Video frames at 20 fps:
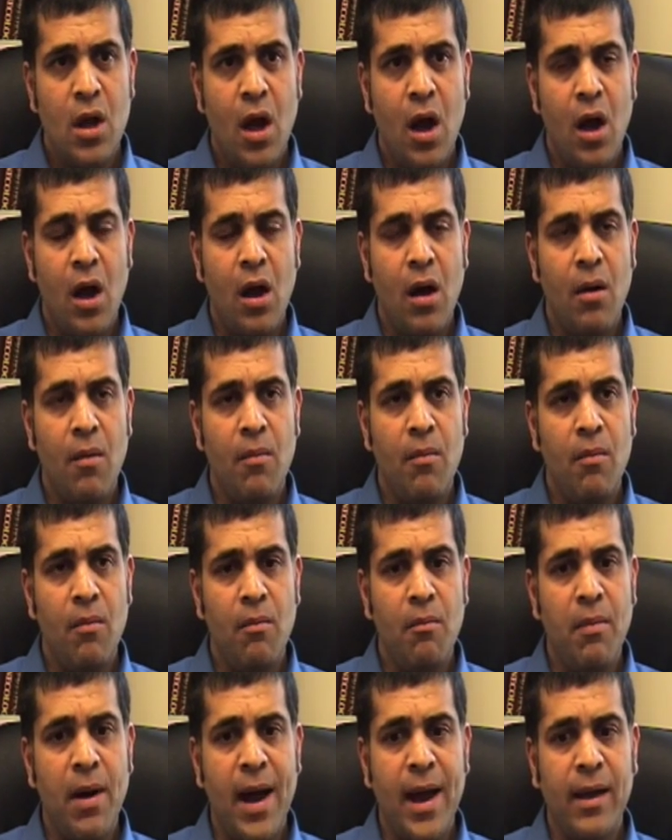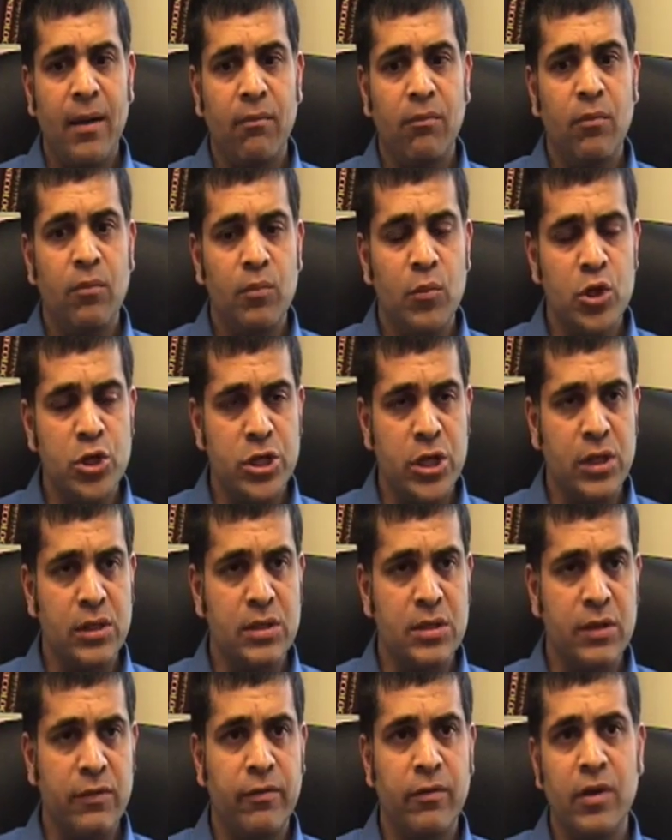by
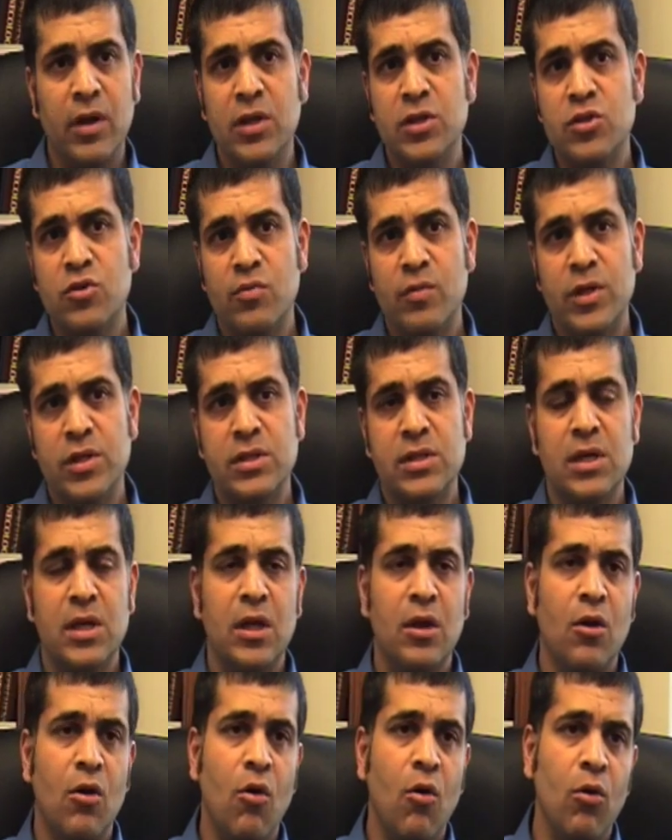pushing different instruments in or